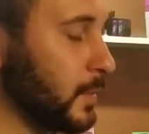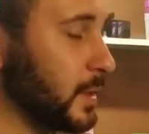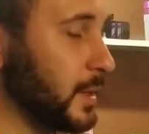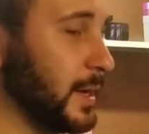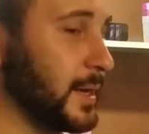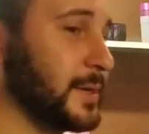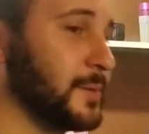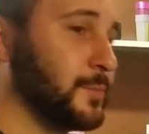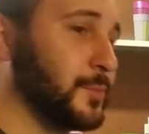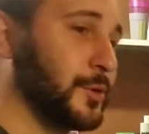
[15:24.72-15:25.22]

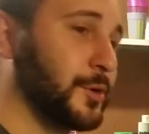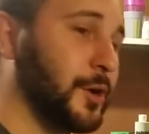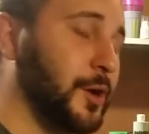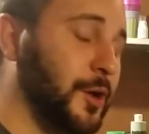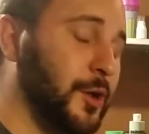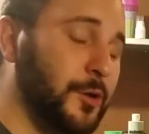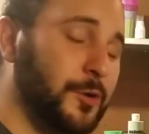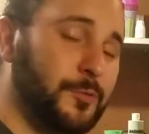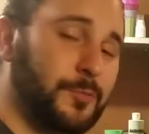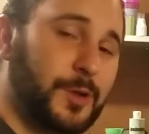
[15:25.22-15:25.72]
I can put
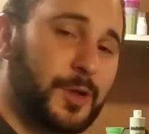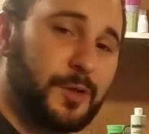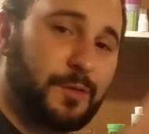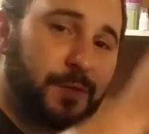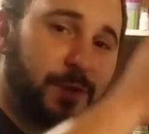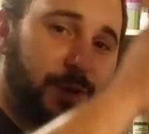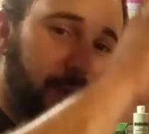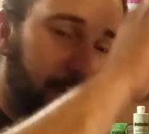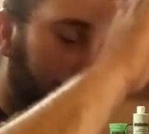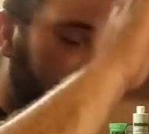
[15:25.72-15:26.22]
all
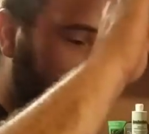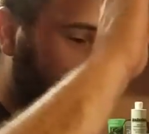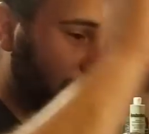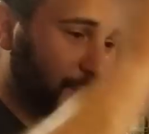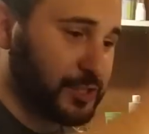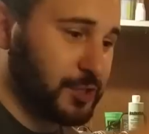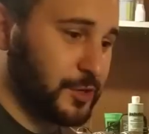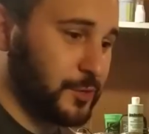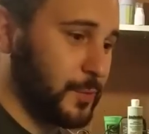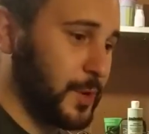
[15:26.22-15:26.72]
relevant
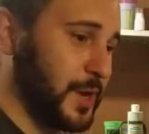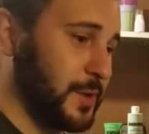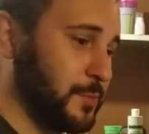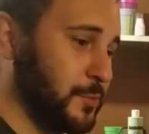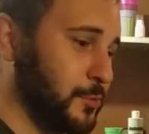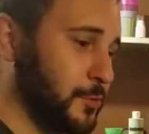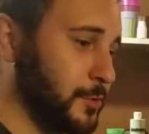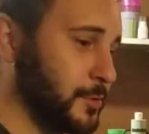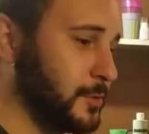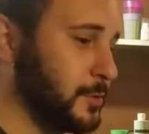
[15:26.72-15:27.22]
information on a
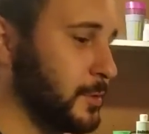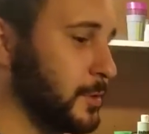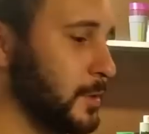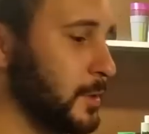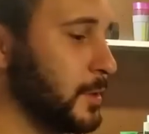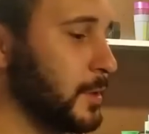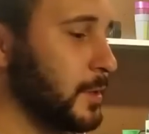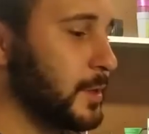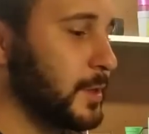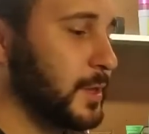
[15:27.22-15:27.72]
whiteboard
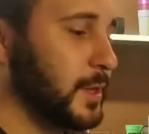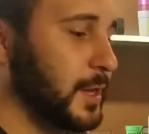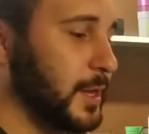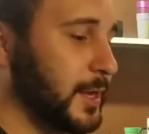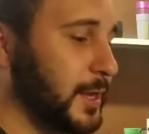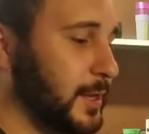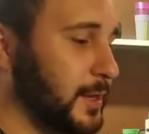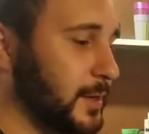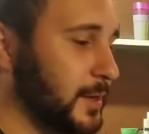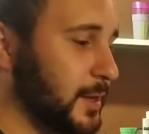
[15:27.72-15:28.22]

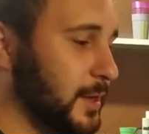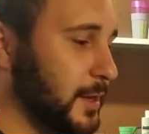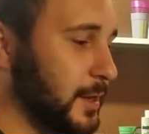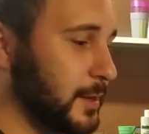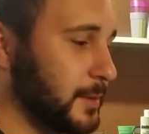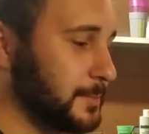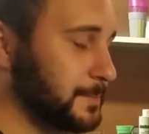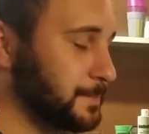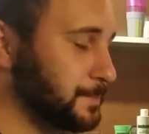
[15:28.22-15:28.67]
and uh,